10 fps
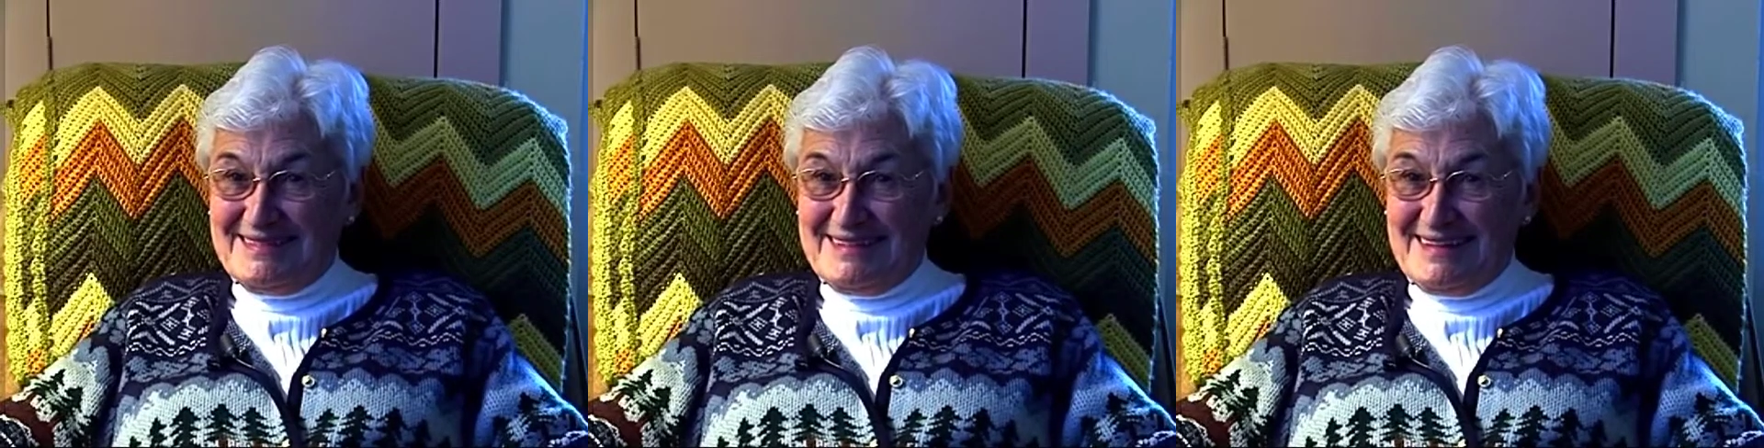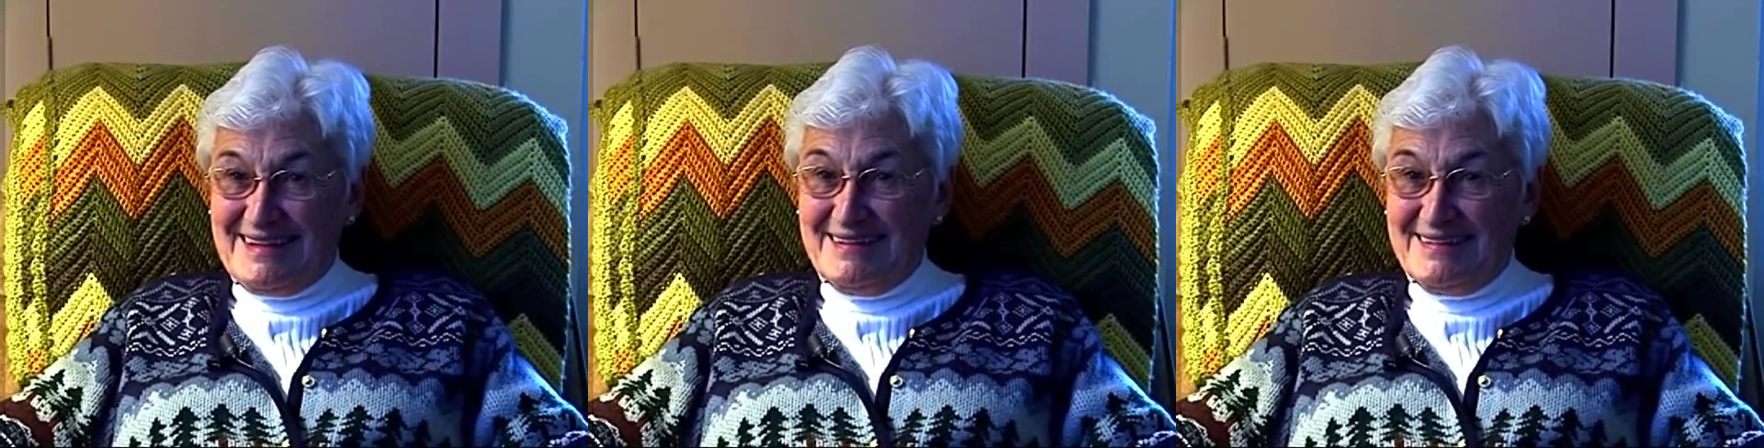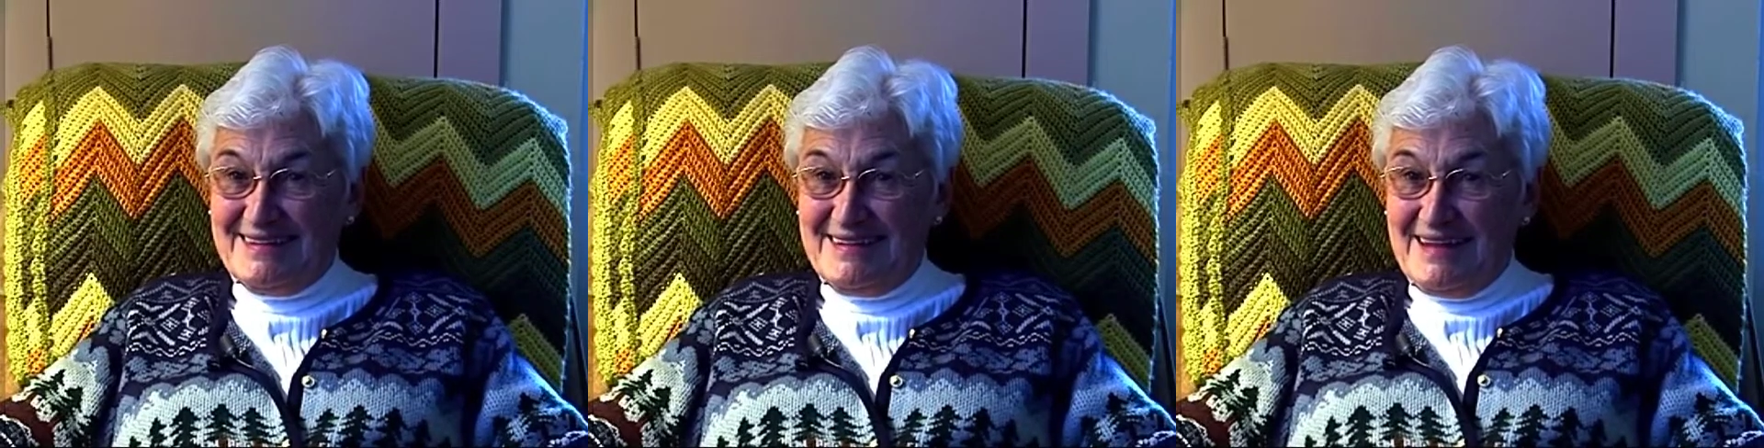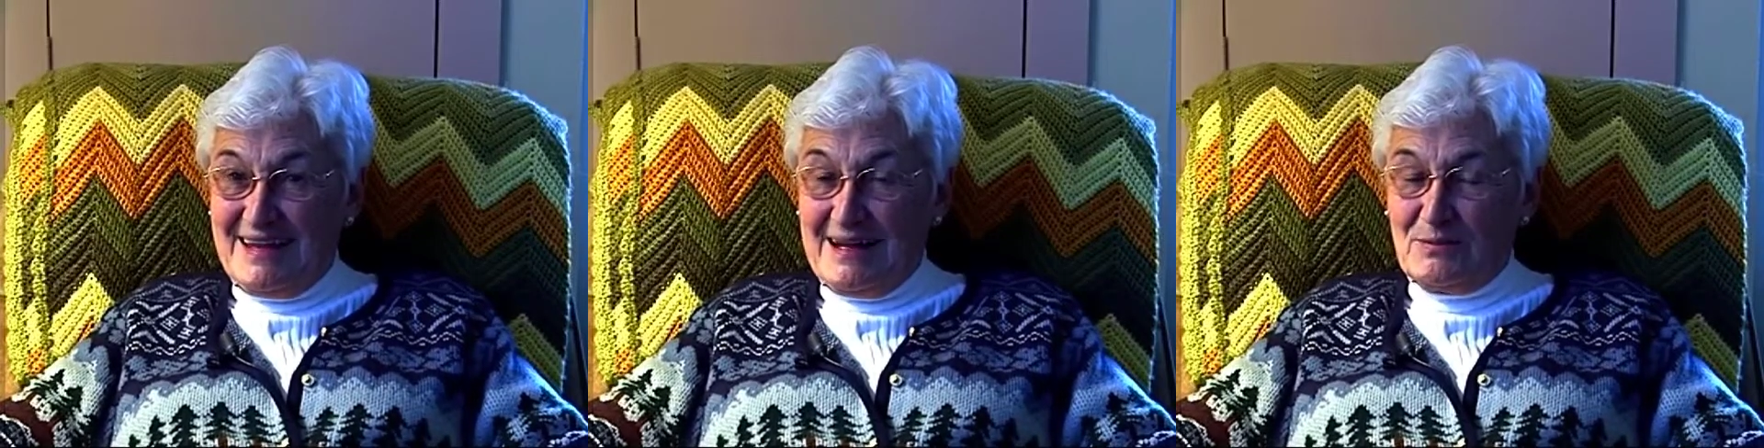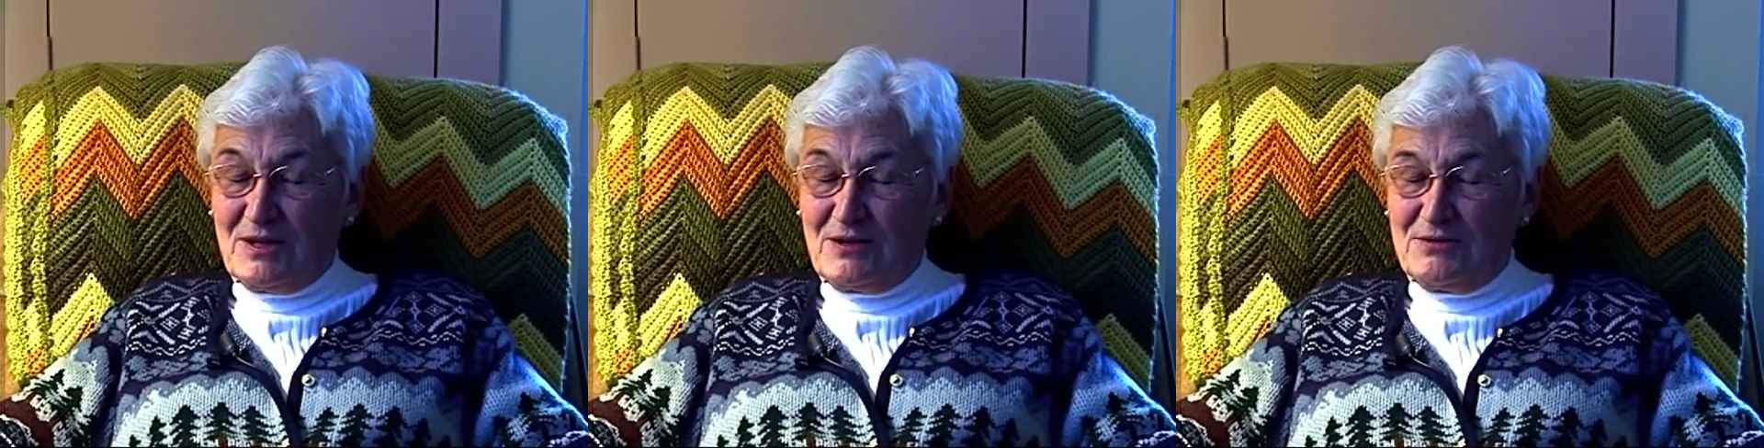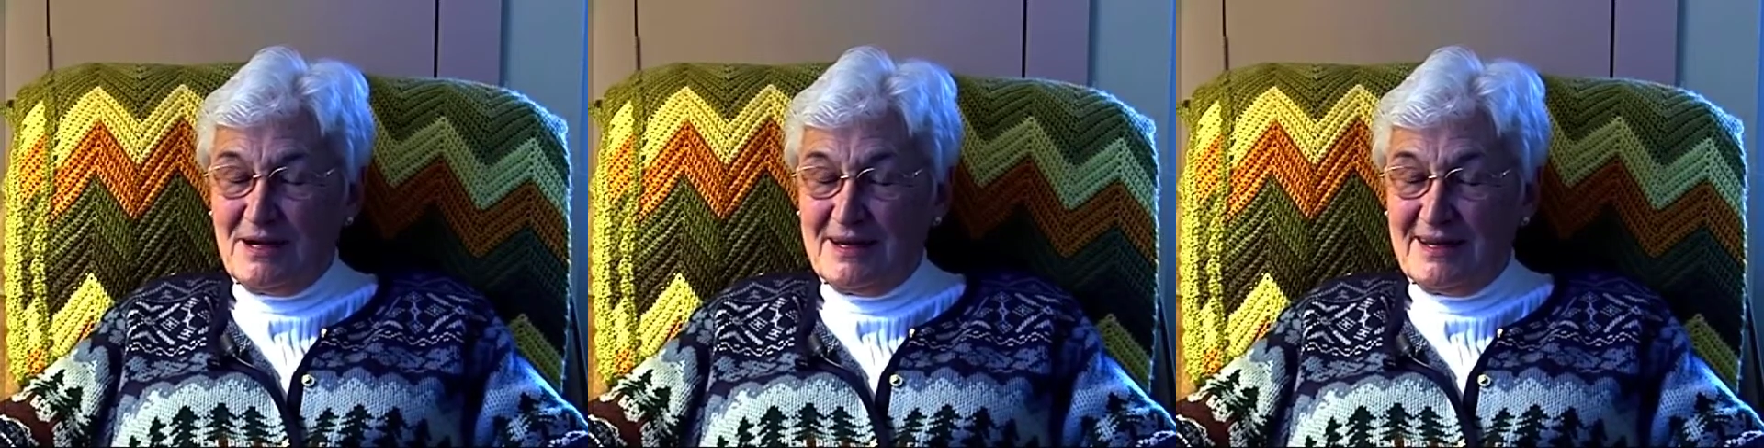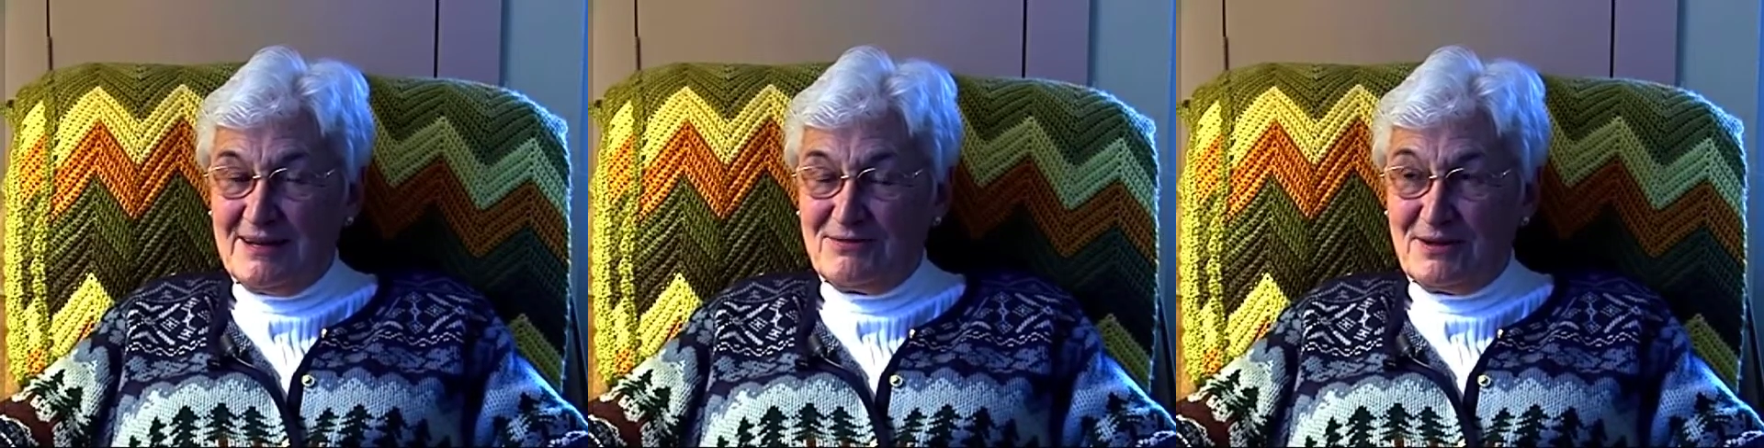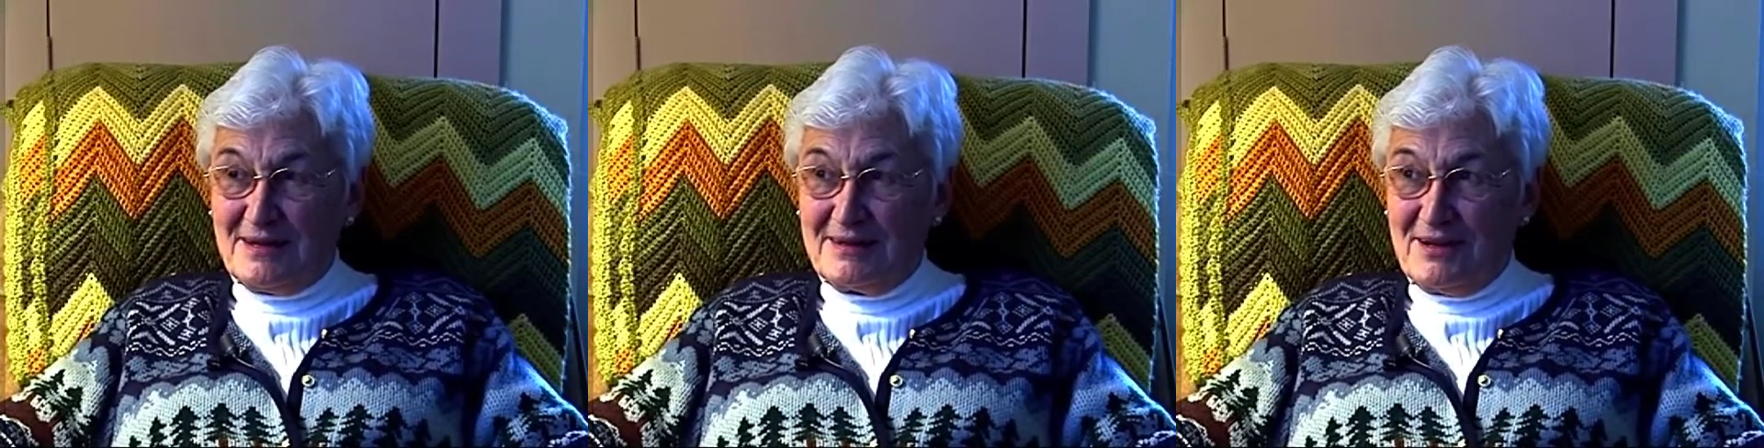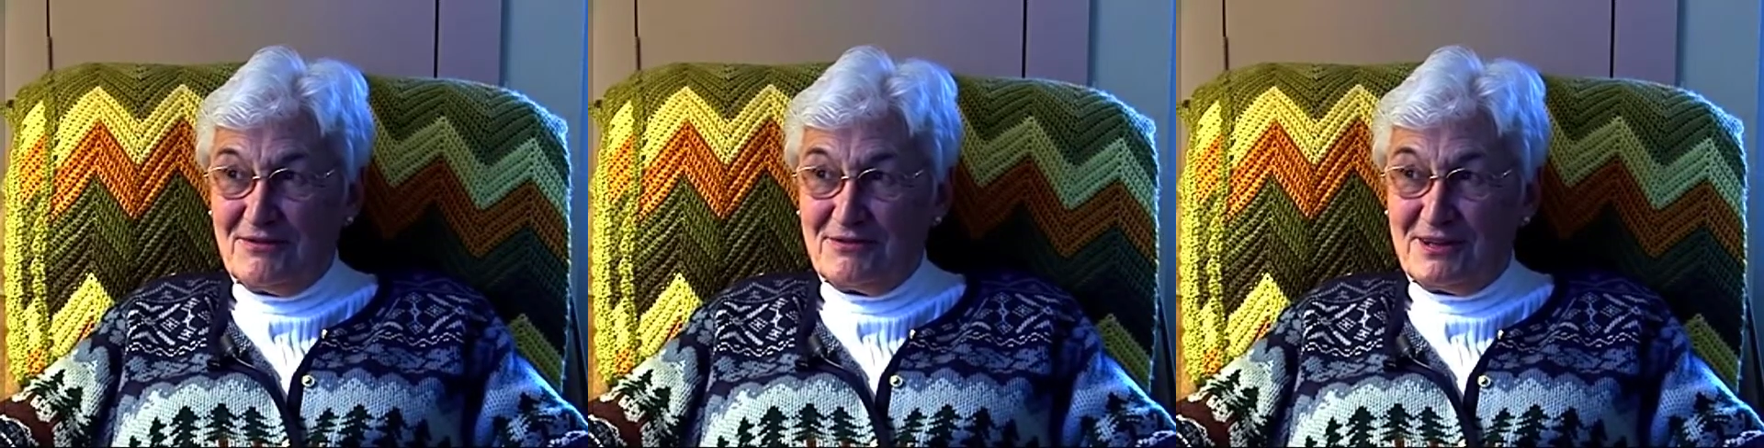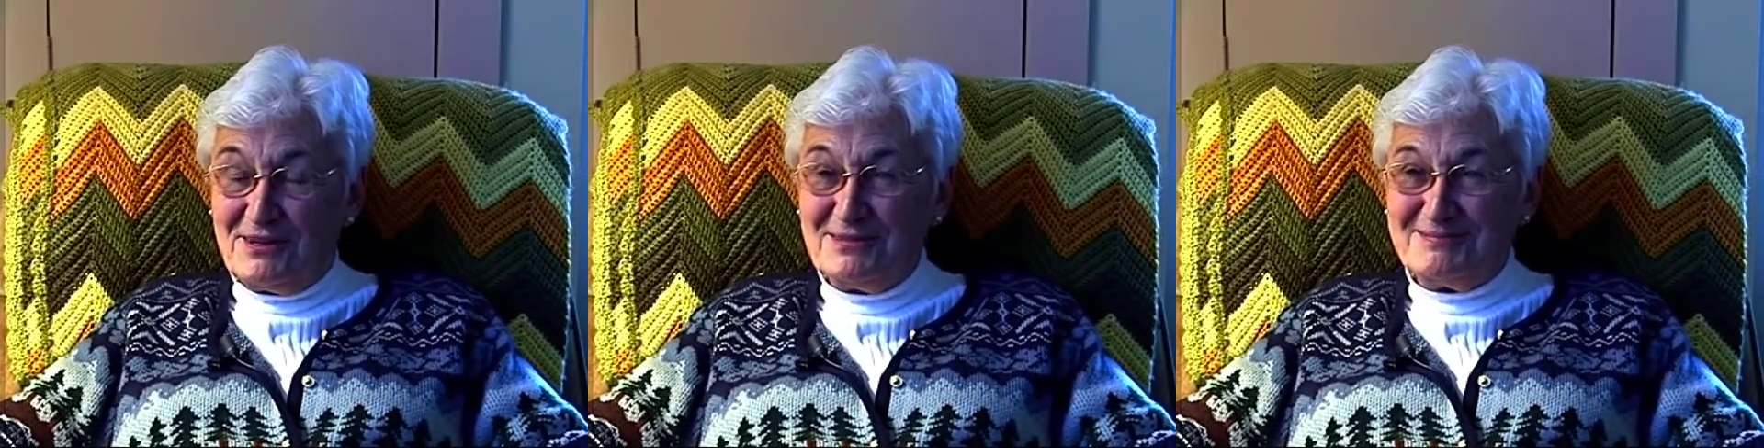Yeah. And I'm going to cry again if we're not careful here.